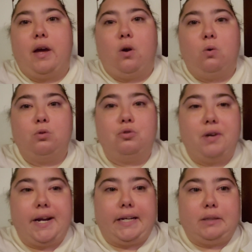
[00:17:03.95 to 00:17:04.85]
that whole
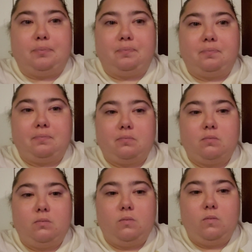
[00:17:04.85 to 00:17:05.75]
drink.
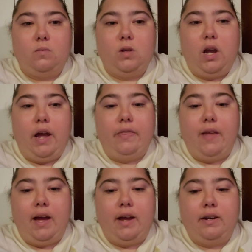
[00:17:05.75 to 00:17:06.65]
And
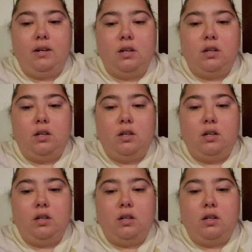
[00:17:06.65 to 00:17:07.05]
then